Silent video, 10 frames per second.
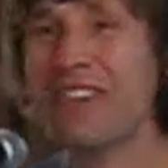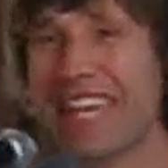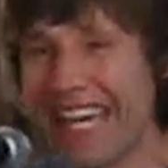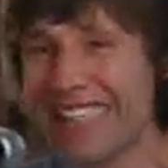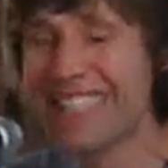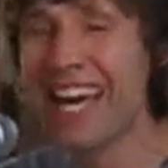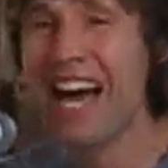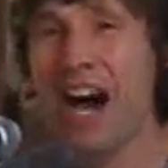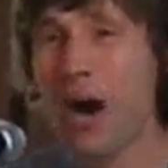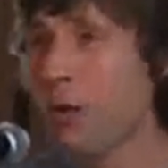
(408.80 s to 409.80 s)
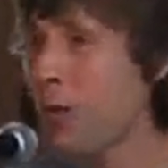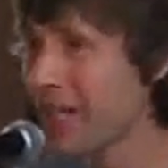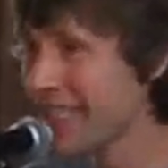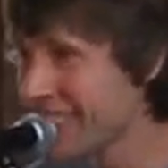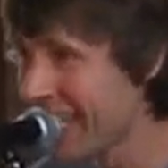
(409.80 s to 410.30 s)
Because of
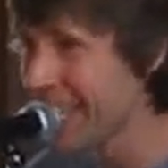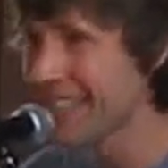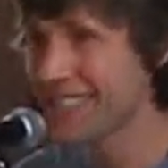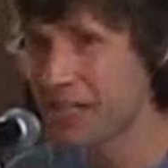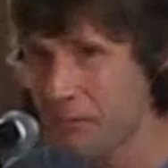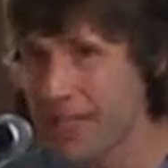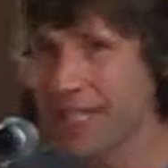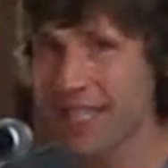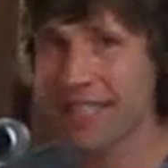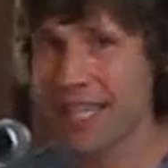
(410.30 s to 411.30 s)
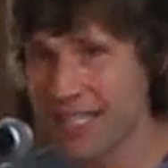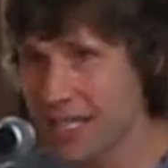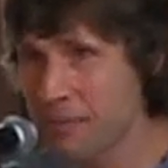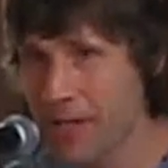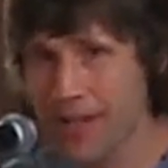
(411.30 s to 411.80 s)
what it takes to be in that
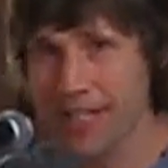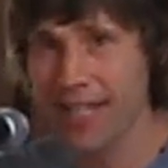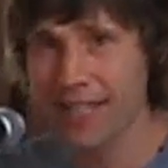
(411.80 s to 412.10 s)
spirit.